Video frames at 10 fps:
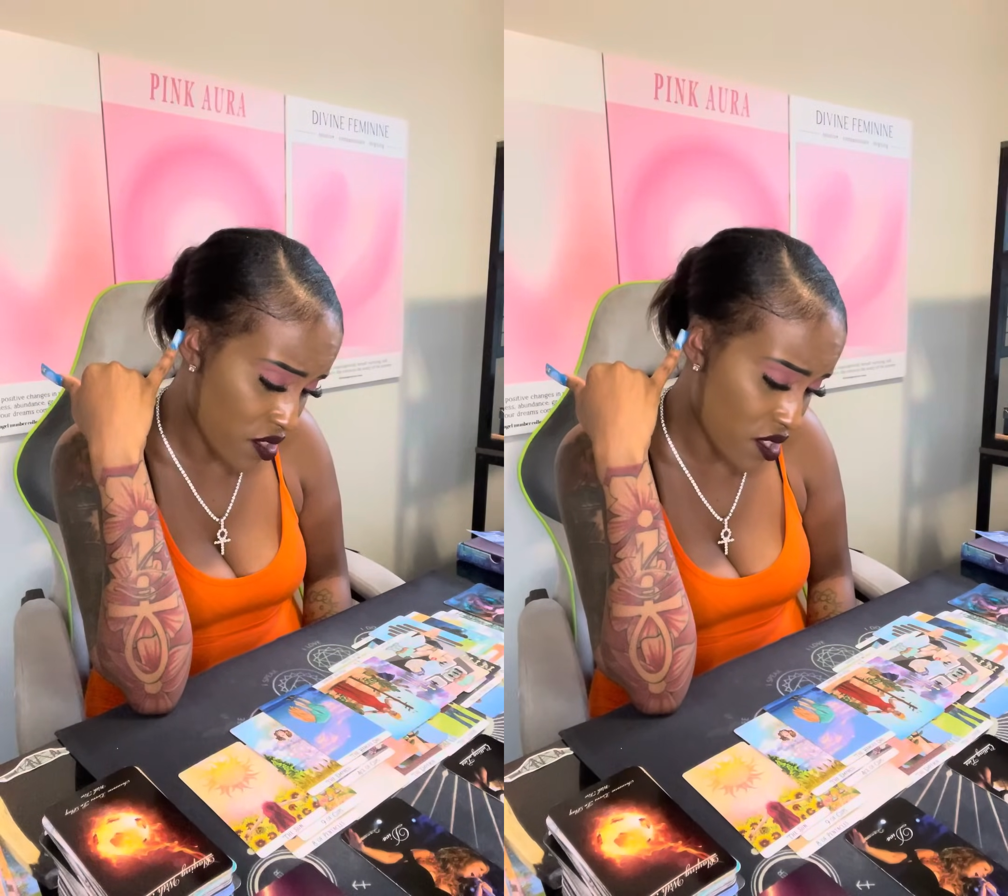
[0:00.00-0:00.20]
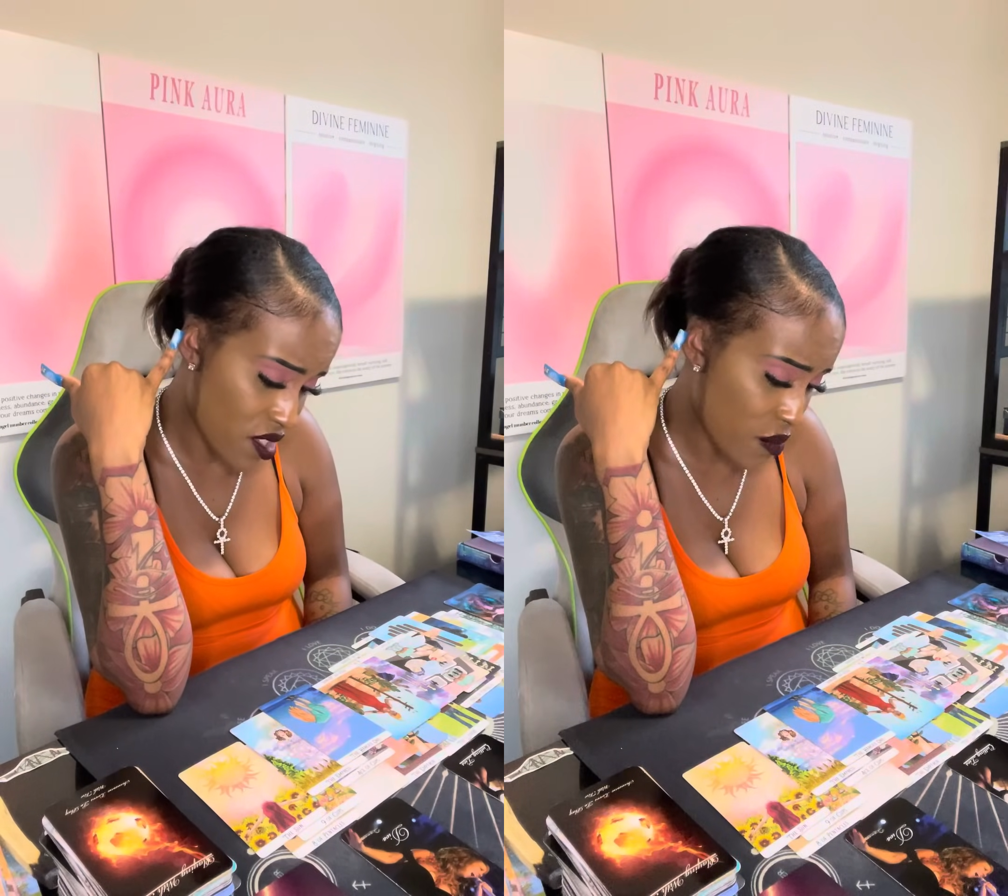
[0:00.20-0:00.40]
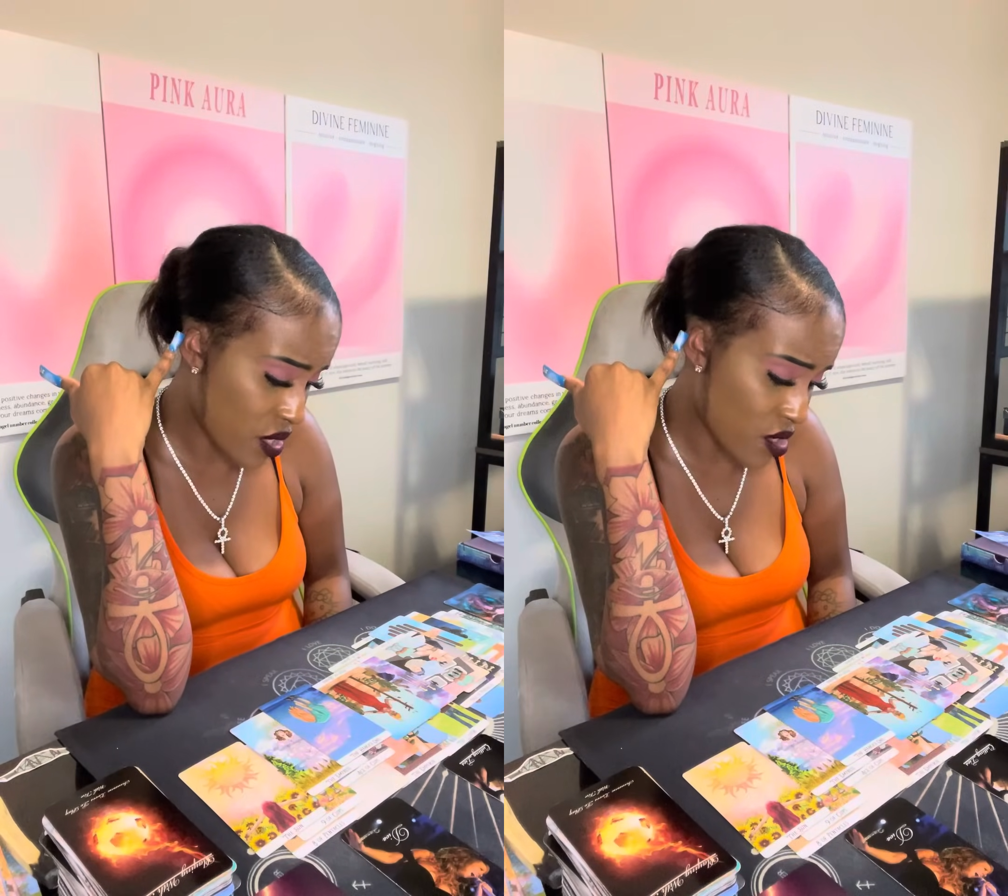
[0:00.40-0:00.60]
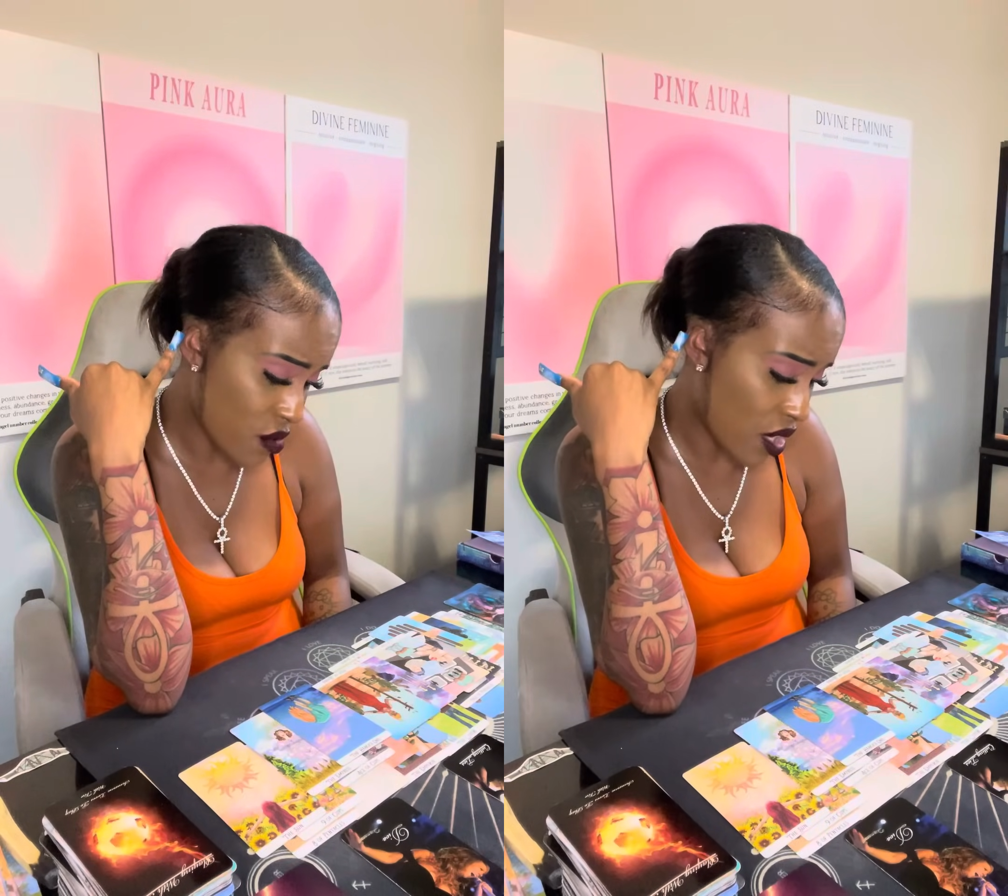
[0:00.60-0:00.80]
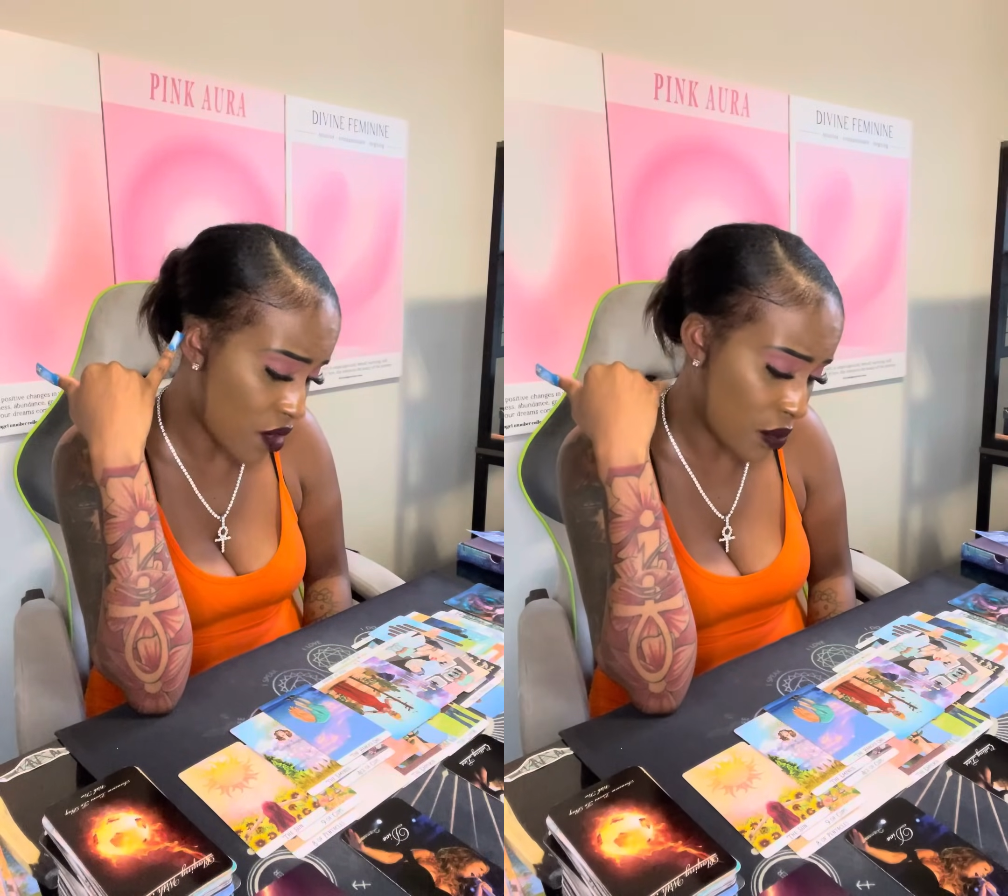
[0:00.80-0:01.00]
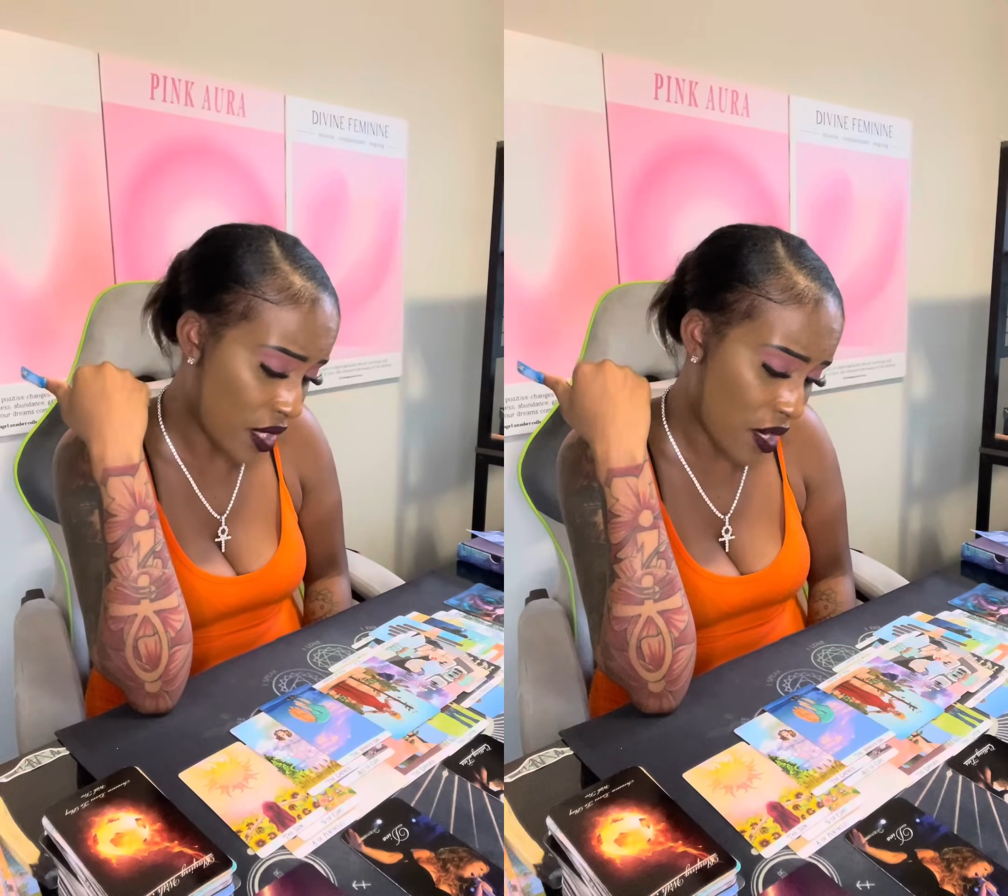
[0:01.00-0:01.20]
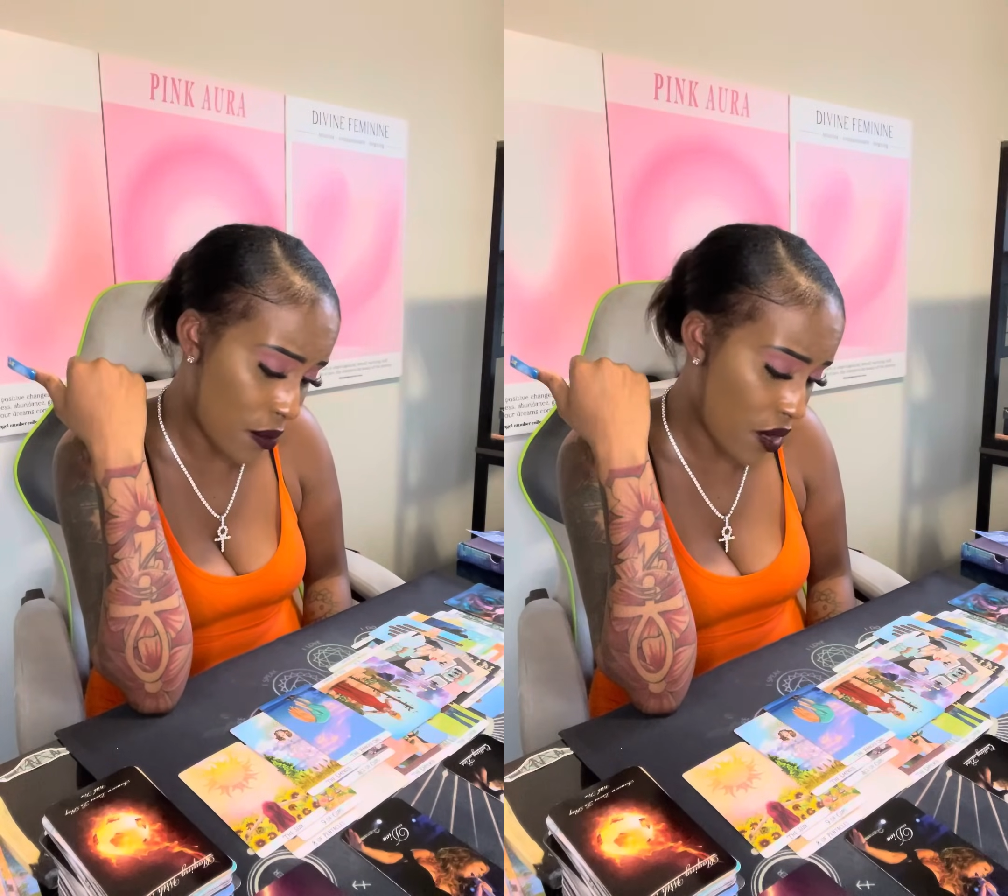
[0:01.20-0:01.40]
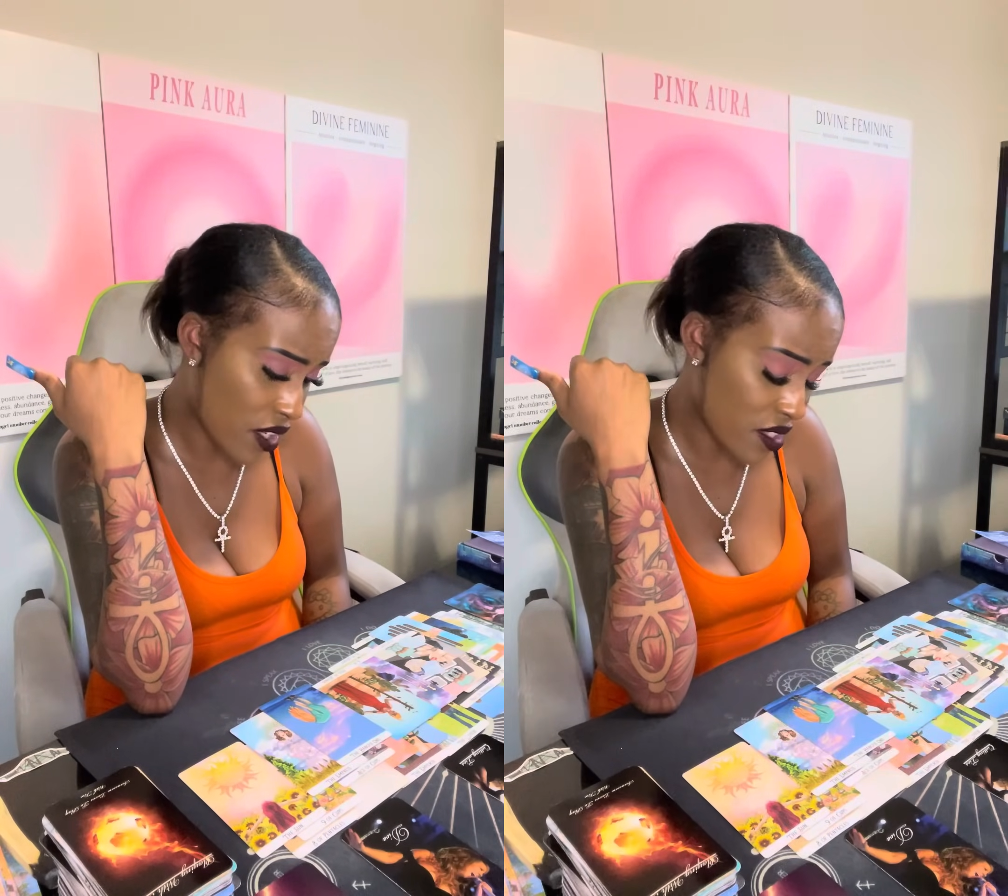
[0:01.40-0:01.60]
This could be too an unplanned
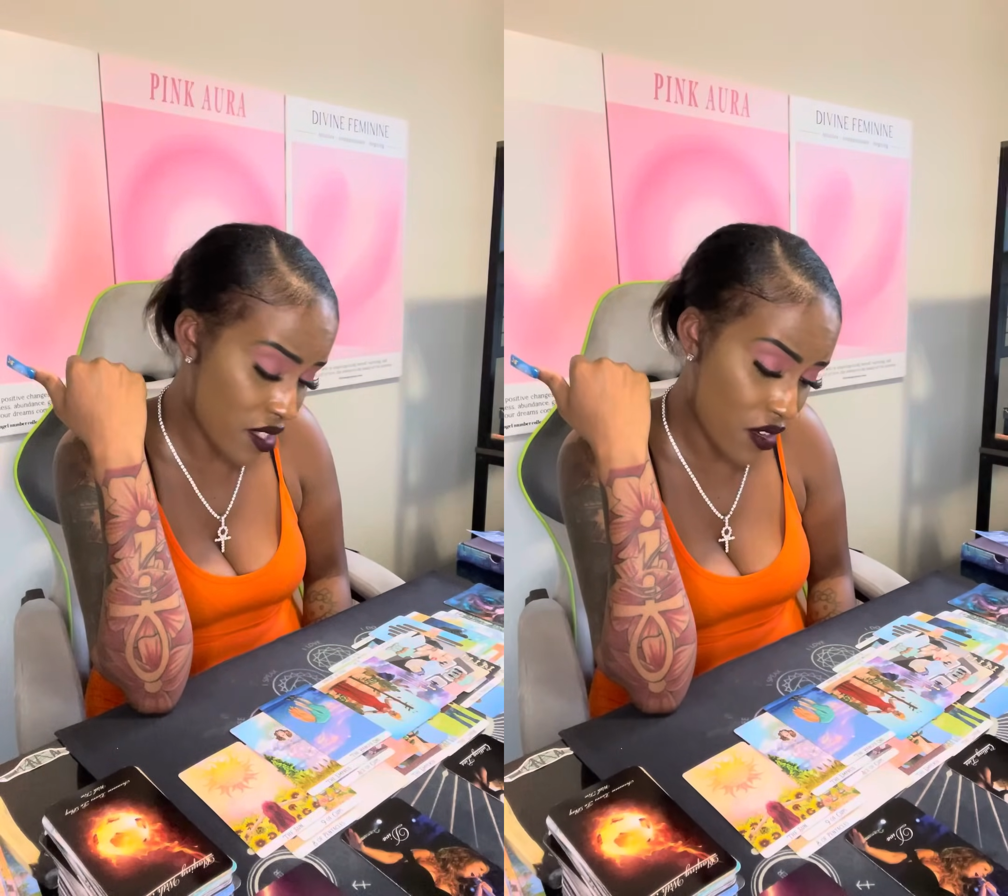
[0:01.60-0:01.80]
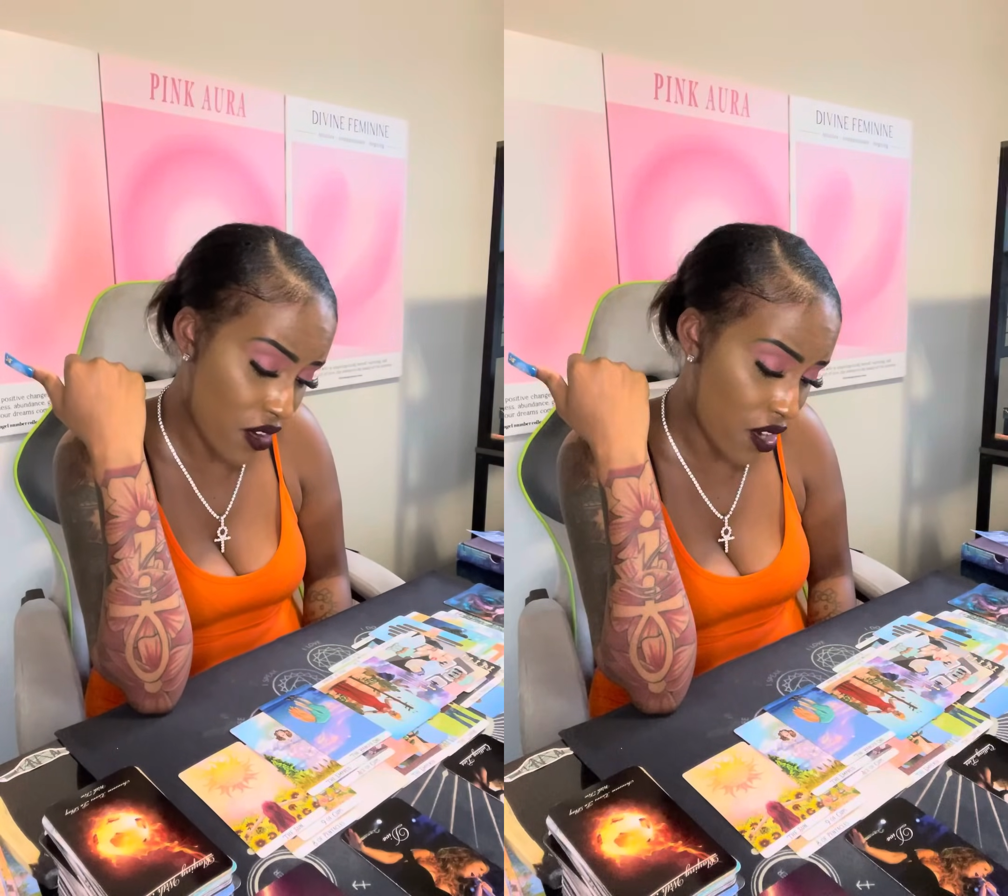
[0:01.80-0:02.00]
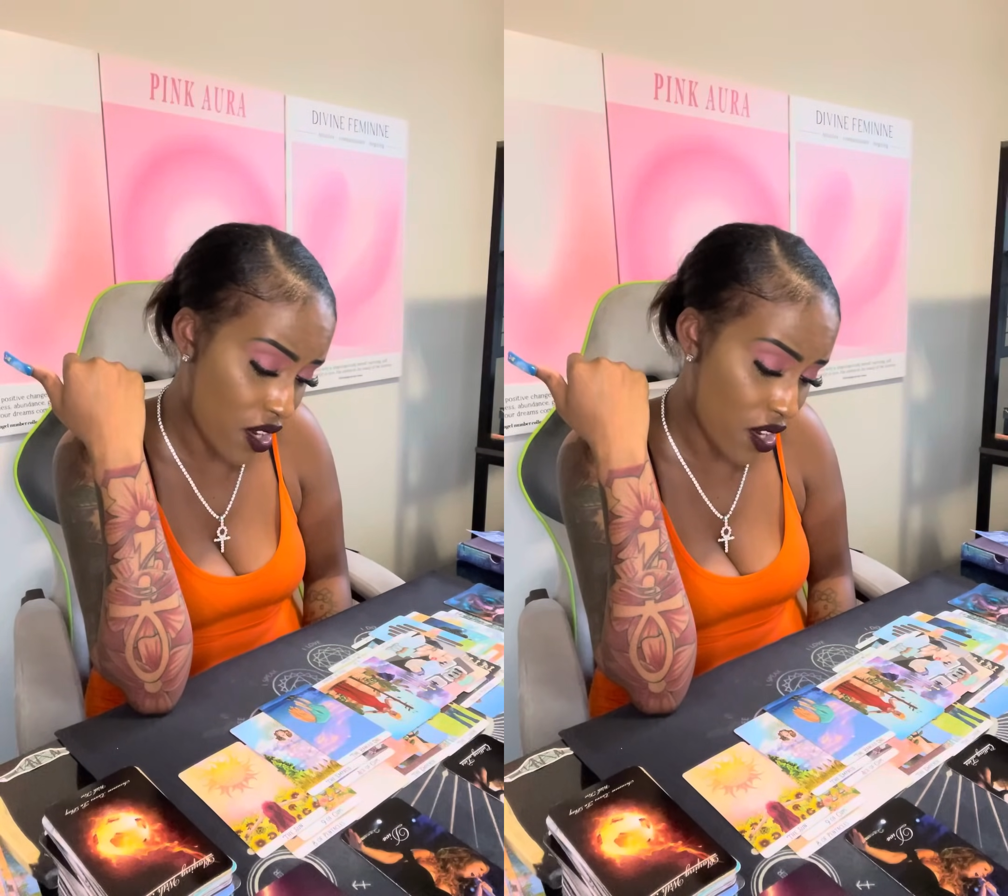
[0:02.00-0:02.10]
pregnancy or